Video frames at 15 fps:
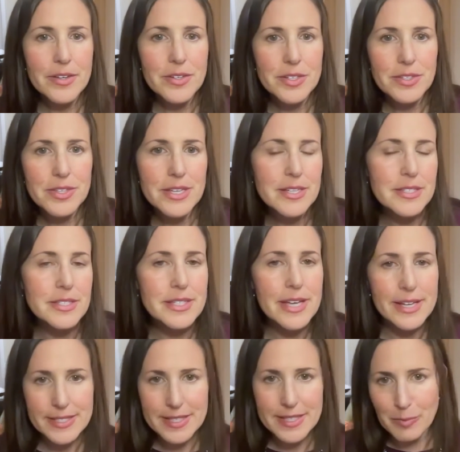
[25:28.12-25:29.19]
these
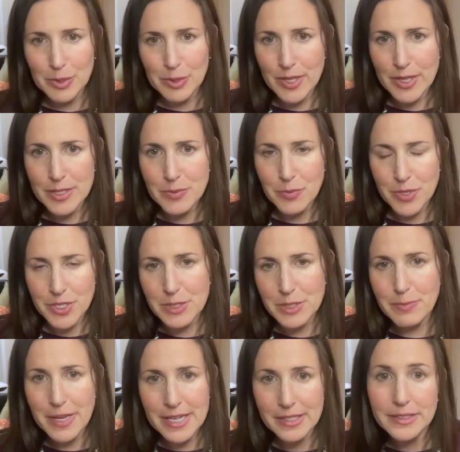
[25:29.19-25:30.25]
Tesla employees were just
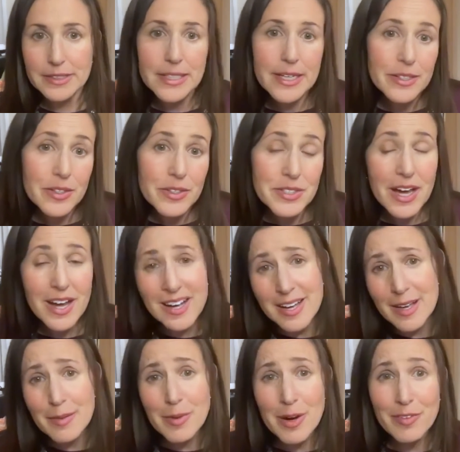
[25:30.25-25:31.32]
spending a little
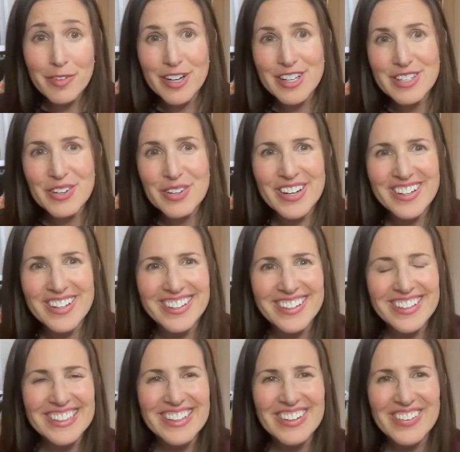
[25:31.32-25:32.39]
time over at Twitter,
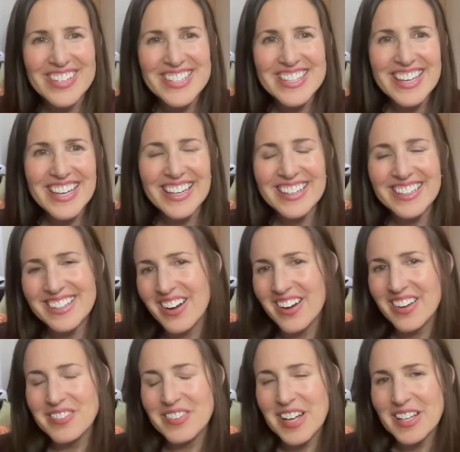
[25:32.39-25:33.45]
and it was like on
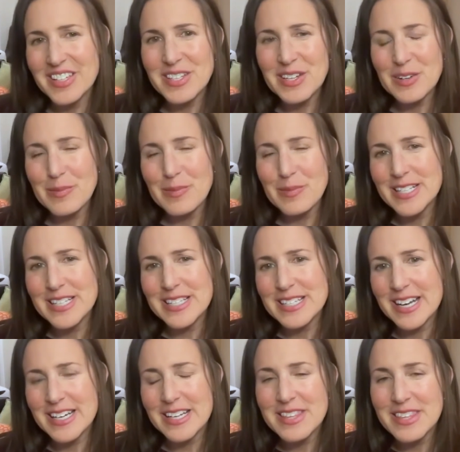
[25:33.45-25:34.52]
a volunteer basis
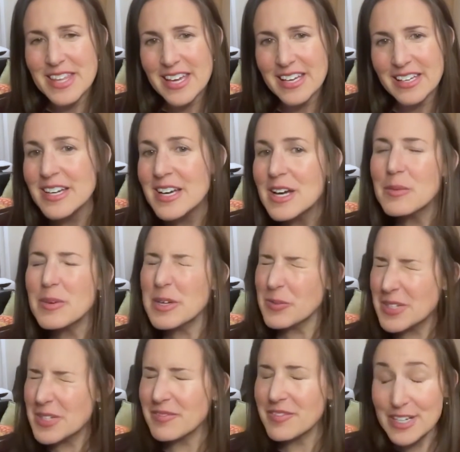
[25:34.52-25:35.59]
kind of thing. He
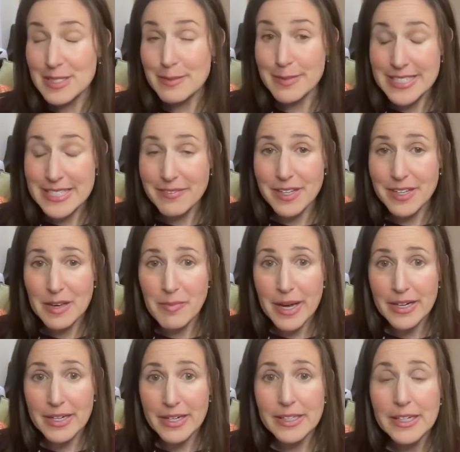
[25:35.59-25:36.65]
wasn't very specific
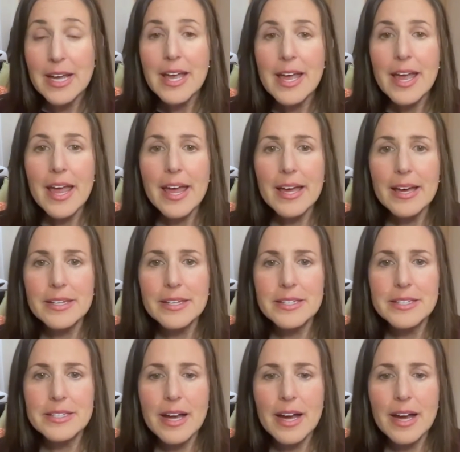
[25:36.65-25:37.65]
about it. And